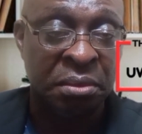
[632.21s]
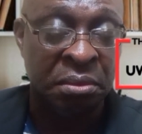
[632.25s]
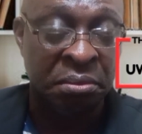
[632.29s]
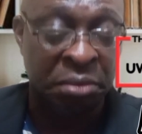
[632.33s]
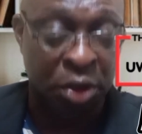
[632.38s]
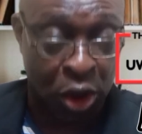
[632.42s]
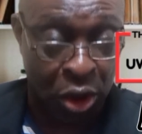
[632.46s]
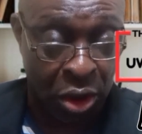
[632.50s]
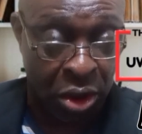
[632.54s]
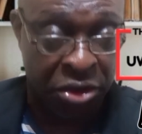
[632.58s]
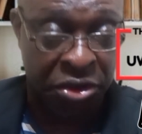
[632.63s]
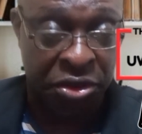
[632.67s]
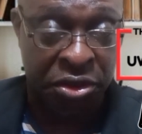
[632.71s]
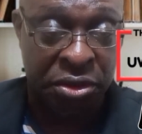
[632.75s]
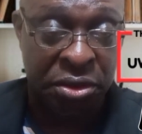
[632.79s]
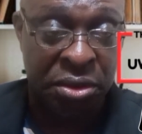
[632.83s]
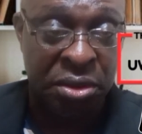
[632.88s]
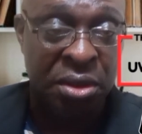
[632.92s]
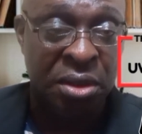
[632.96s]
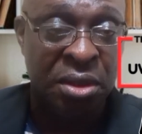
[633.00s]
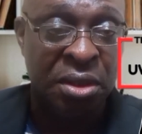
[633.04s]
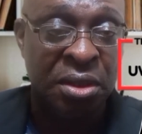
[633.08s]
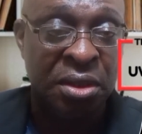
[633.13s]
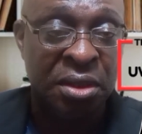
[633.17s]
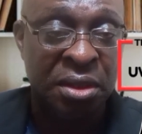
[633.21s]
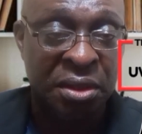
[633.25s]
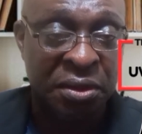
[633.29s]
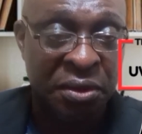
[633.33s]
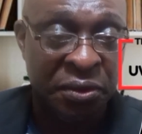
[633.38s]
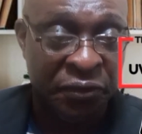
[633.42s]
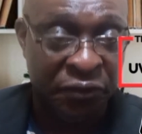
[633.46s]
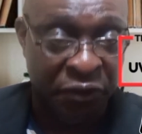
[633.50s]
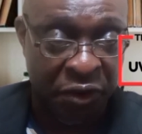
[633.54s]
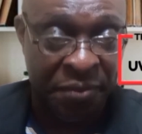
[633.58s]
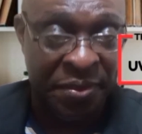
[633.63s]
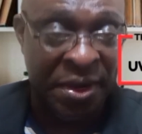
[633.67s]
Because
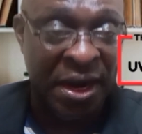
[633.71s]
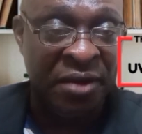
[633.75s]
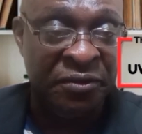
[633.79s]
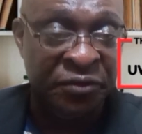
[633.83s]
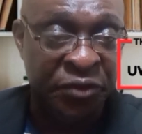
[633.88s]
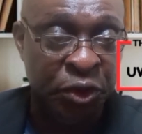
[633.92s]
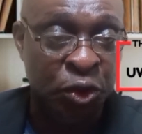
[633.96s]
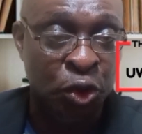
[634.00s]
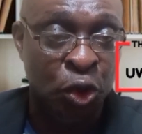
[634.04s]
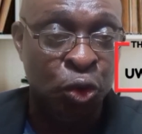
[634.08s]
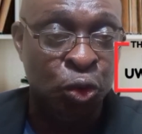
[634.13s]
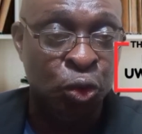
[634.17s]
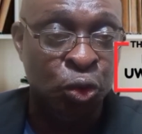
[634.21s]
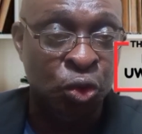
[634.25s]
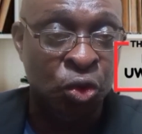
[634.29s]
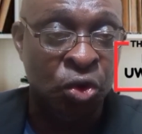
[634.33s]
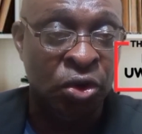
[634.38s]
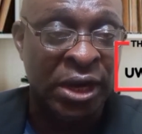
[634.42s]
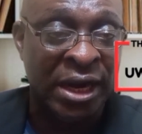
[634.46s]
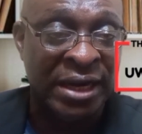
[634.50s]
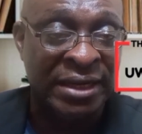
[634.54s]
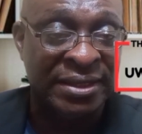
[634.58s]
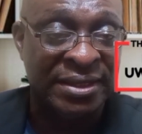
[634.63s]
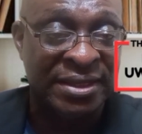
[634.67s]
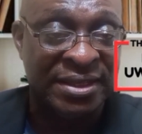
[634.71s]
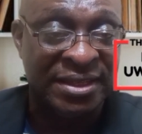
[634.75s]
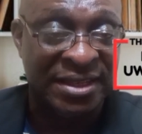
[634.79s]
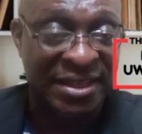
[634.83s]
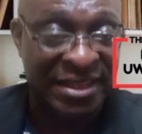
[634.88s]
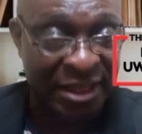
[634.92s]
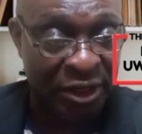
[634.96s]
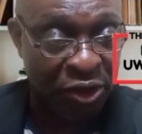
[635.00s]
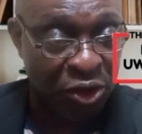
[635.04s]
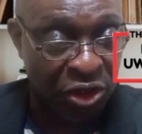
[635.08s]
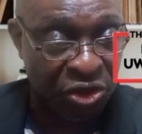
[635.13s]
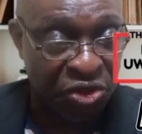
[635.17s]
from that video you know that
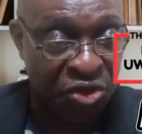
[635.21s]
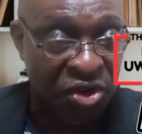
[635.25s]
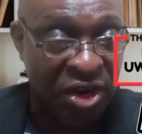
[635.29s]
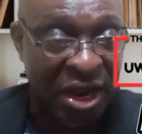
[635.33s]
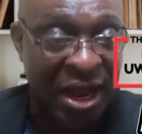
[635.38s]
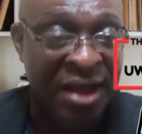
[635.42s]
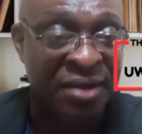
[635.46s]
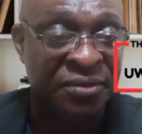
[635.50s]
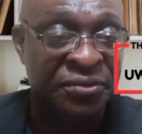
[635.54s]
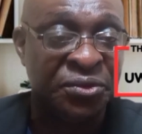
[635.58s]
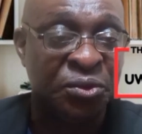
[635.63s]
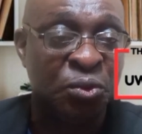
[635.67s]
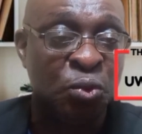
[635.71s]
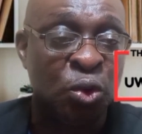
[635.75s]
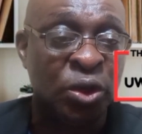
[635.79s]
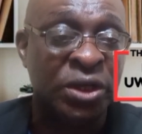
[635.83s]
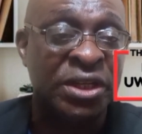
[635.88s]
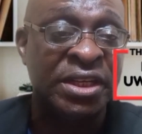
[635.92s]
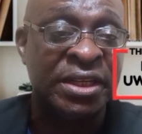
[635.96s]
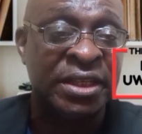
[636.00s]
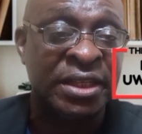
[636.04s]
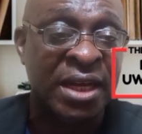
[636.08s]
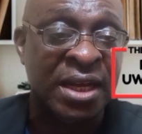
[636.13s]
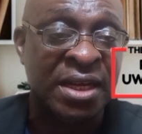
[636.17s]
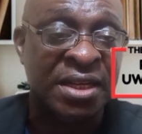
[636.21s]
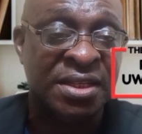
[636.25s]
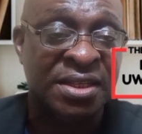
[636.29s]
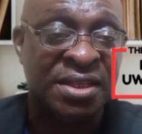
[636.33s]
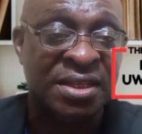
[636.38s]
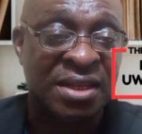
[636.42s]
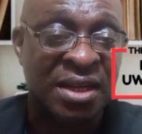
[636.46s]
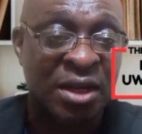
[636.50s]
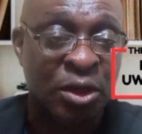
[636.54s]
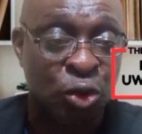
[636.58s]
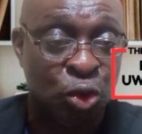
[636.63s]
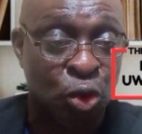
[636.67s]
he doesn't have what it
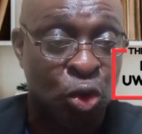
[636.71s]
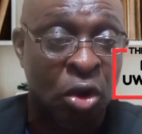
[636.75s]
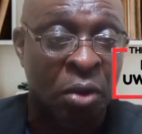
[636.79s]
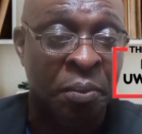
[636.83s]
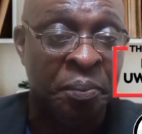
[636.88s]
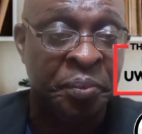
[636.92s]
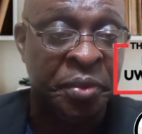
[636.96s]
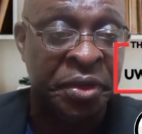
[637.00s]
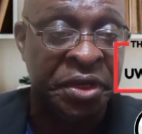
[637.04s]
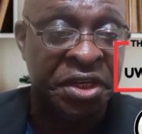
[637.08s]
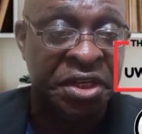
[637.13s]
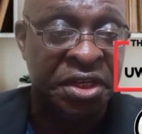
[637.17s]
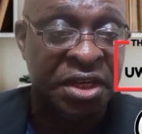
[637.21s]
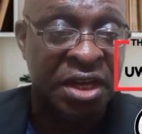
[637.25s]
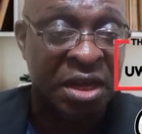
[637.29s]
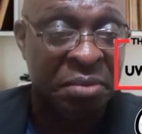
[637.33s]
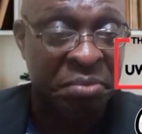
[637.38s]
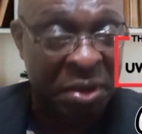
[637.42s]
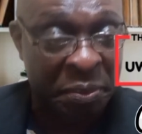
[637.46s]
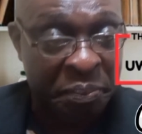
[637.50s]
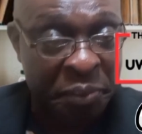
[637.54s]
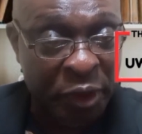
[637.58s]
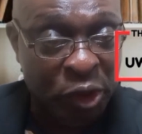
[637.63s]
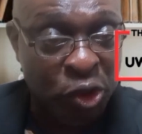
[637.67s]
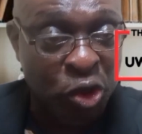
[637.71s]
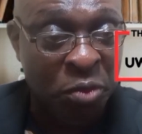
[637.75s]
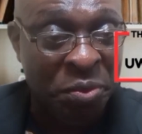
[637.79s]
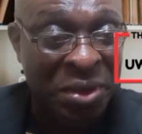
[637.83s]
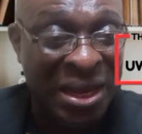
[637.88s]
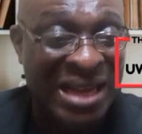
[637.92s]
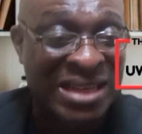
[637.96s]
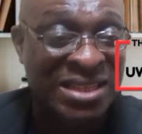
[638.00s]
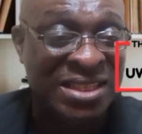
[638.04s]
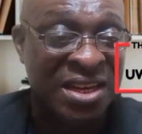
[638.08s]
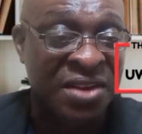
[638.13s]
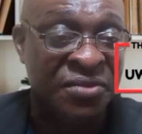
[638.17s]
takes to compete. But
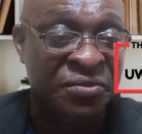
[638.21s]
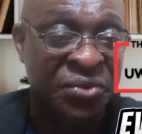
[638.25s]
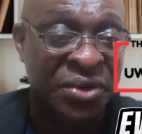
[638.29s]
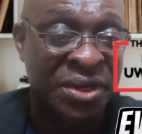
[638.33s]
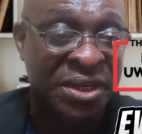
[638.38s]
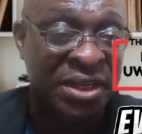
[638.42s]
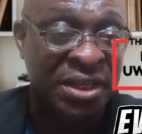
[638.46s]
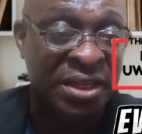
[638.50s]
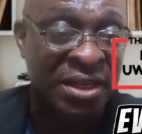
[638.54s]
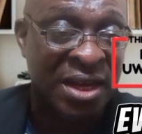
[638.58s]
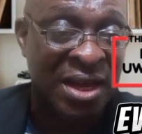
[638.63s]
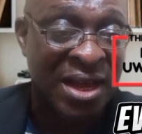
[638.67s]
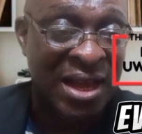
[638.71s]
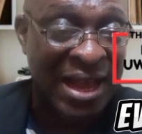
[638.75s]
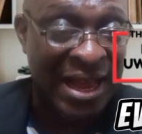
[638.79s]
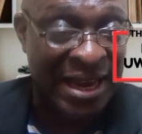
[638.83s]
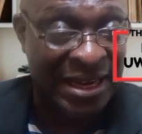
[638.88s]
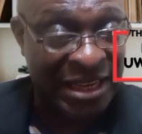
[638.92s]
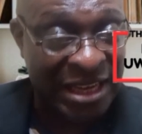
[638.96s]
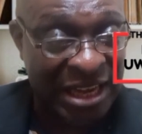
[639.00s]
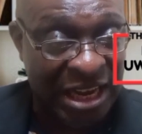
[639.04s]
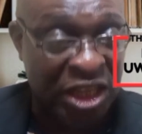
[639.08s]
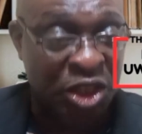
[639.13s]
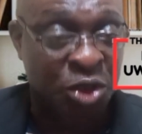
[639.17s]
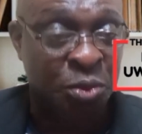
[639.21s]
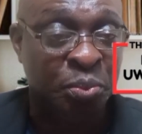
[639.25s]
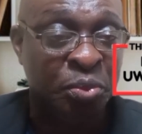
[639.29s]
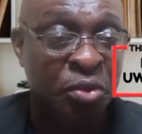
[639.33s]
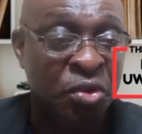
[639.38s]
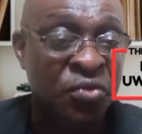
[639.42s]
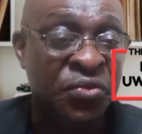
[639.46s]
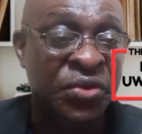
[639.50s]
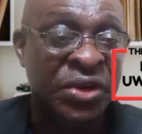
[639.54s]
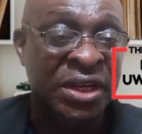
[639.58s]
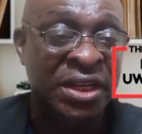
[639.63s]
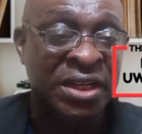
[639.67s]
P2B has everything, and he has
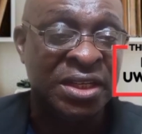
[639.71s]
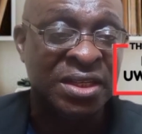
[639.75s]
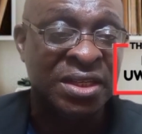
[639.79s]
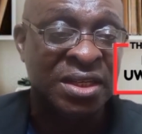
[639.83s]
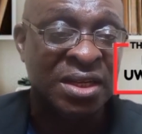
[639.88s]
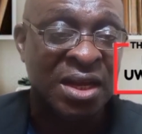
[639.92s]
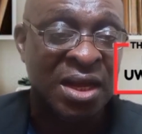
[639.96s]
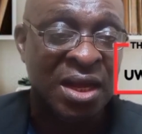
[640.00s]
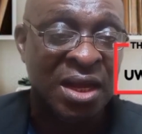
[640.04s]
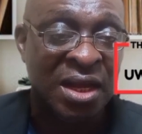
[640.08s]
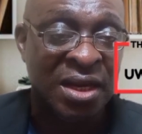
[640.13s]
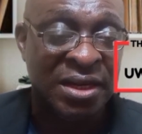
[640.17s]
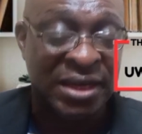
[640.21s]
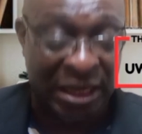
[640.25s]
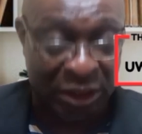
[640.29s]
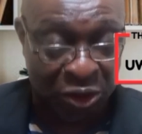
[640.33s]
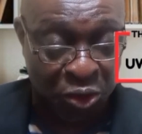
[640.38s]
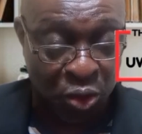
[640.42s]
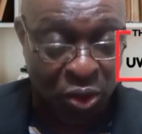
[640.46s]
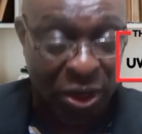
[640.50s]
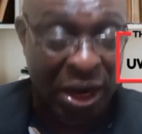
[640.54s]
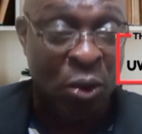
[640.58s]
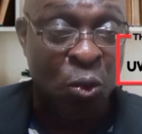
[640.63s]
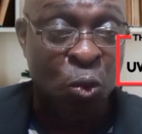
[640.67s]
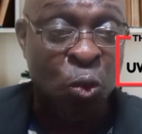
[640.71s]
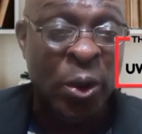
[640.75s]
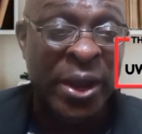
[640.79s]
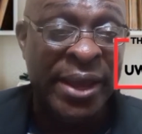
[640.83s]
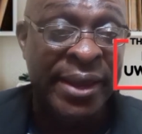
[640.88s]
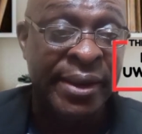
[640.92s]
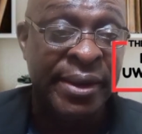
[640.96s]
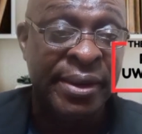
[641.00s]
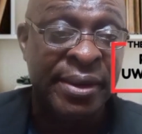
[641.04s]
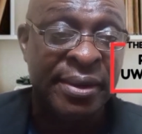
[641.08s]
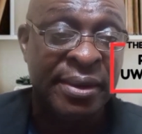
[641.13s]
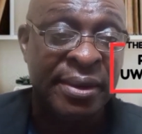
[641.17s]
proven it that you can
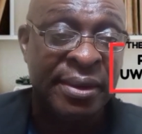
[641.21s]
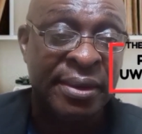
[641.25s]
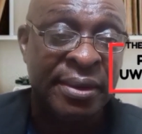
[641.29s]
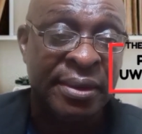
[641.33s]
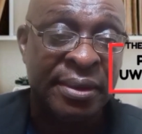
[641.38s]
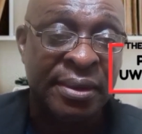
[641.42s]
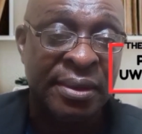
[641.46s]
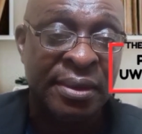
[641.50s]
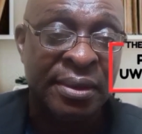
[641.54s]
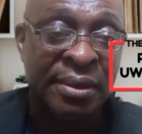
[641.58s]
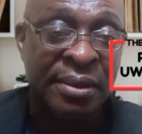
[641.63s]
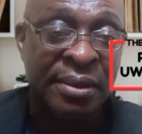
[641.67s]
win.